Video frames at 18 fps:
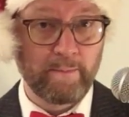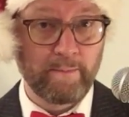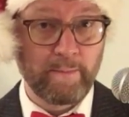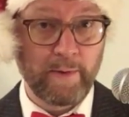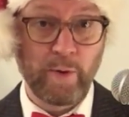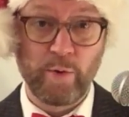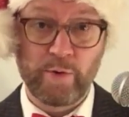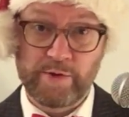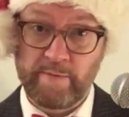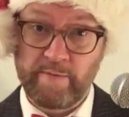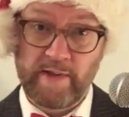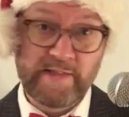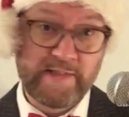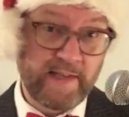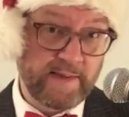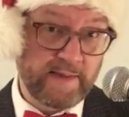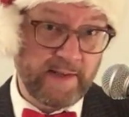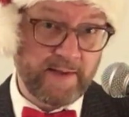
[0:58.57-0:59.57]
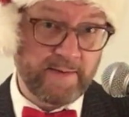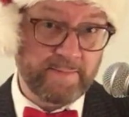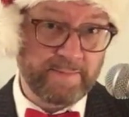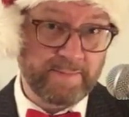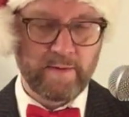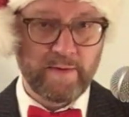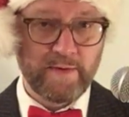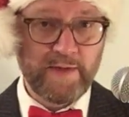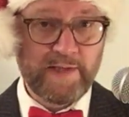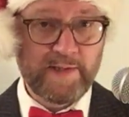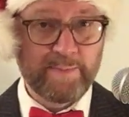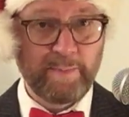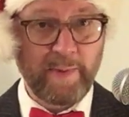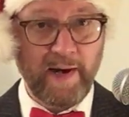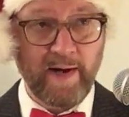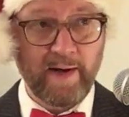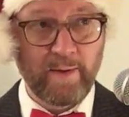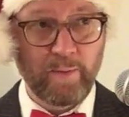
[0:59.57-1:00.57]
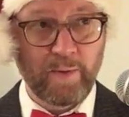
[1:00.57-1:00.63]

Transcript: because of the city. This beer